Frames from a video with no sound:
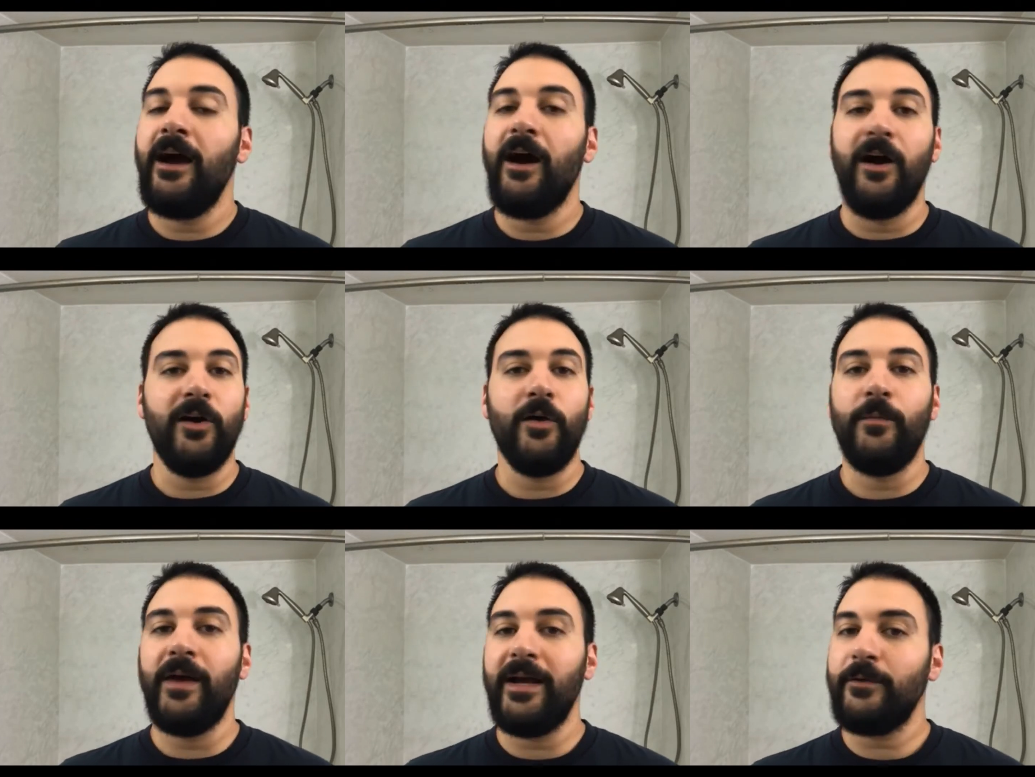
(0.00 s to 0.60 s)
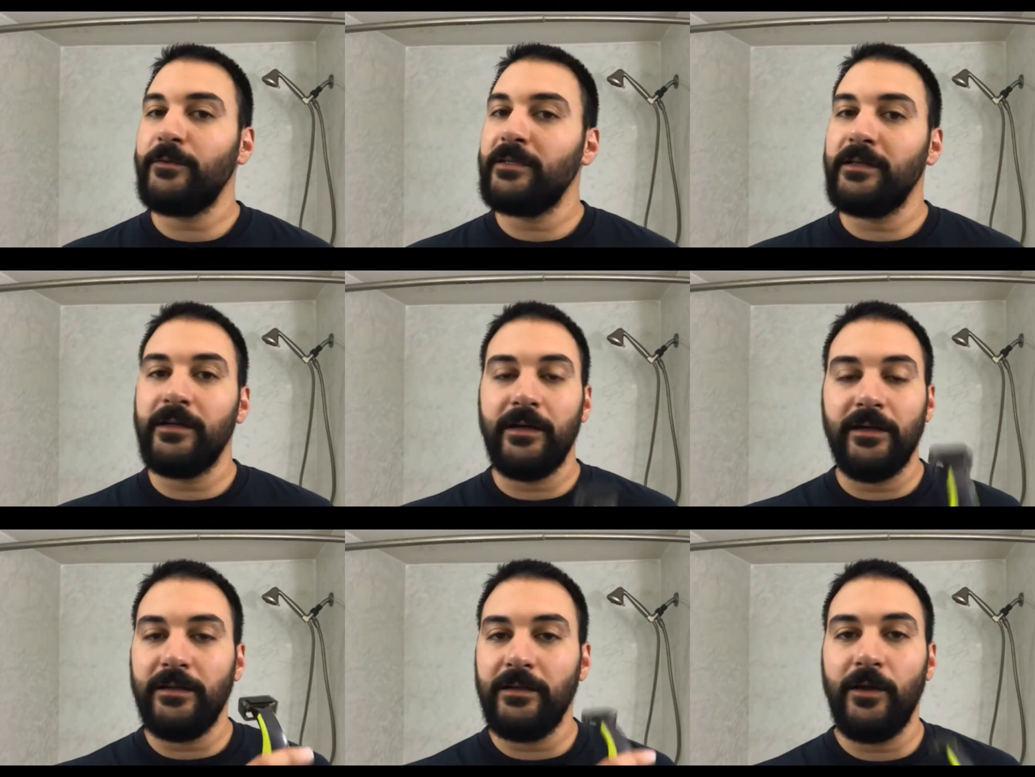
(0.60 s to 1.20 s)
I'll go back with
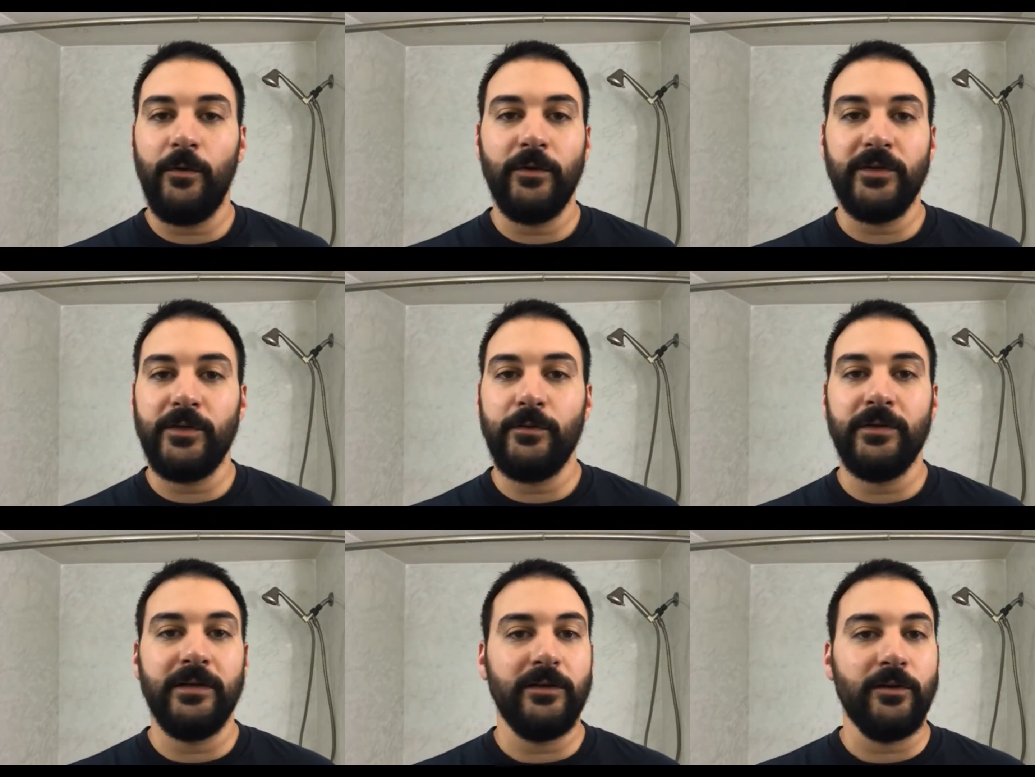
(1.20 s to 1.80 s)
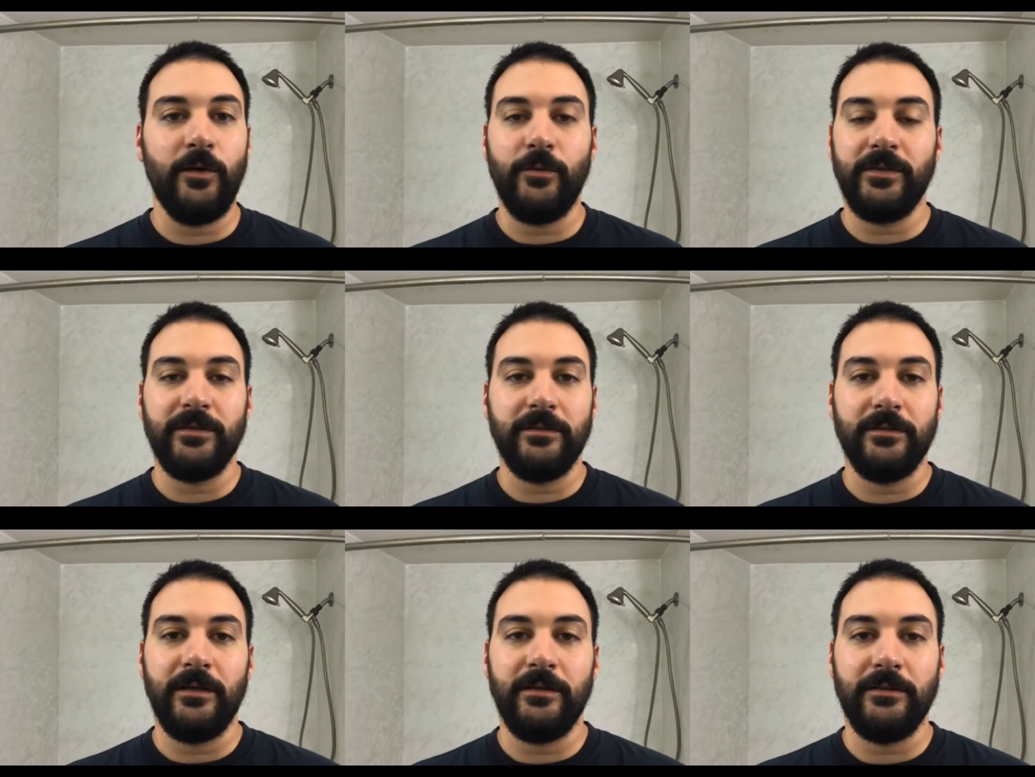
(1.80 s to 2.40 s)
a lower unit. I'll go with
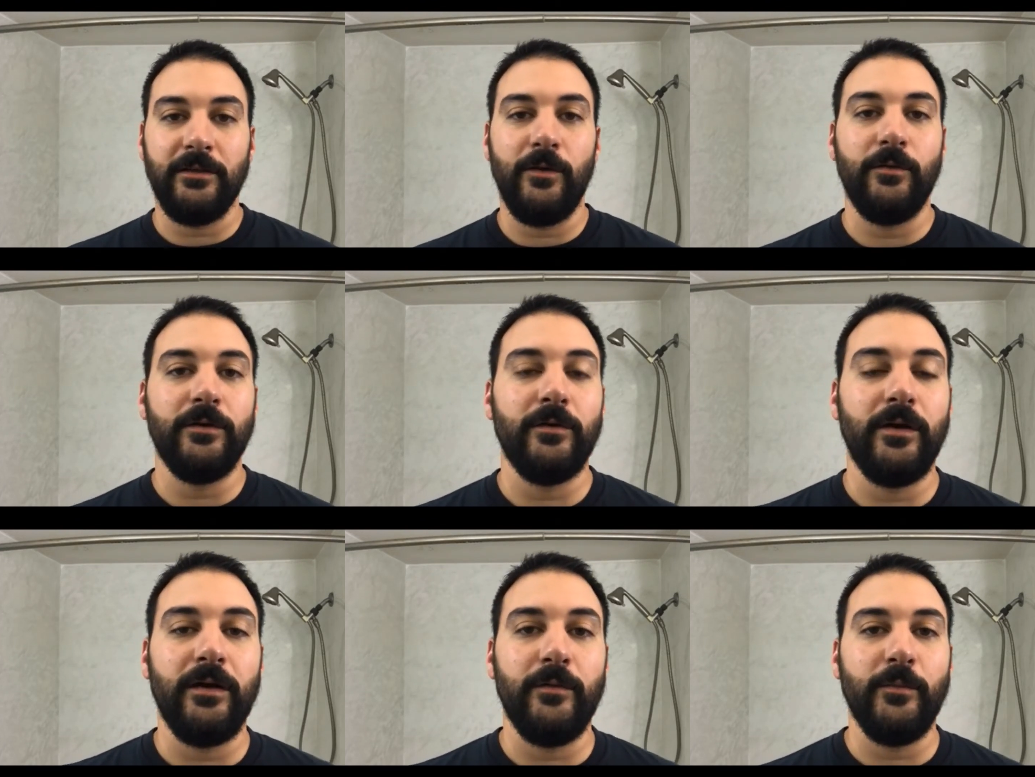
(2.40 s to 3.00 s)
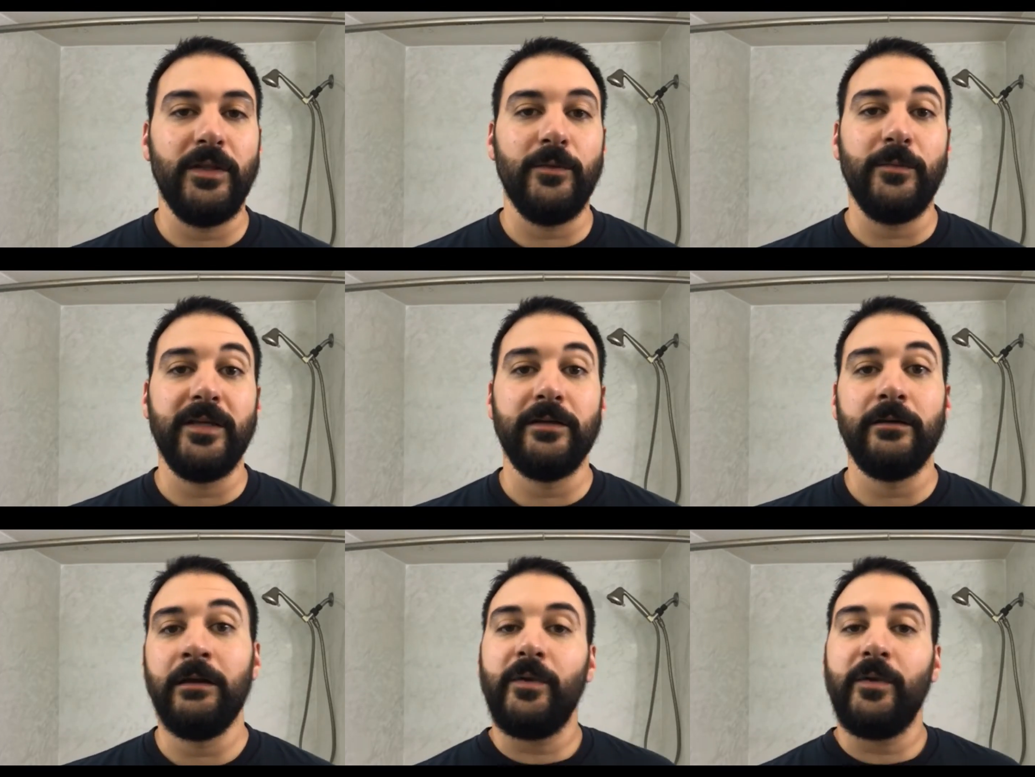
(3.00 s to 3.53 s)
a lower millimeter.